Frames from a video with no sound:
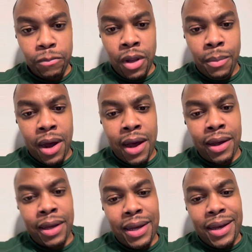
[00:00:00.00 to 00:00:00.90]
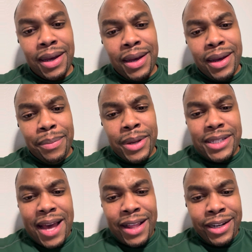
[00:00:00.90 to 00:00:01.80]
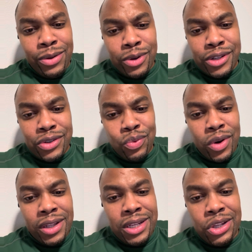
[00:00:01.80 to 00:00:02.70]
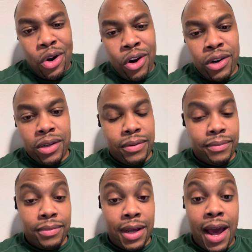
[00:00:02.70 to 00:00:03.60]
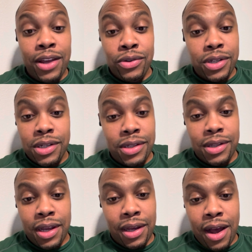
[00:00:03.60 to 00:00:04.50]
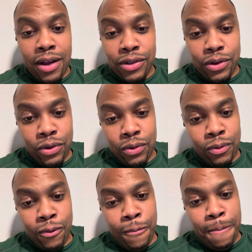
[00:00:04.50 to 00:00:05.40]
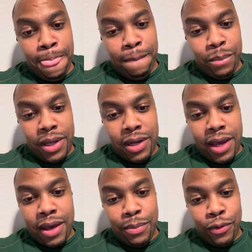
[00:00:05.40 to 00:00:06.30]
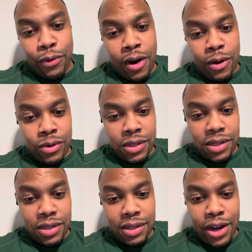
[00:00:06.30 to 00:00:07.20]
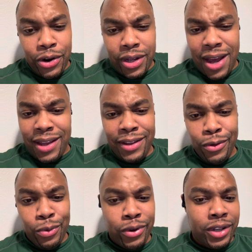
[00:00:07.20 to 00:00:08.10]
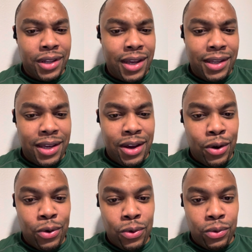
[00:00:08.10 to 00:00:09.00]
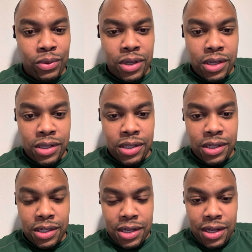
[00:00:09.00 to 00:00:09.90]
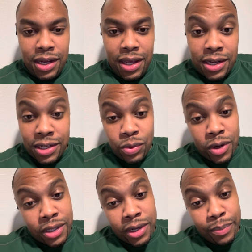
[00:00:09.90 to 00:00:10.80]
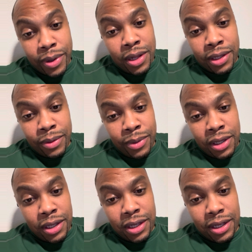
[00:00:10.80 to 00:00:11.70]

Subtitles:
My mentality was really dark. Like I used to think I was gonna be dead before I was 30. I didn't even want to like get old because it just wasn't appealing to me.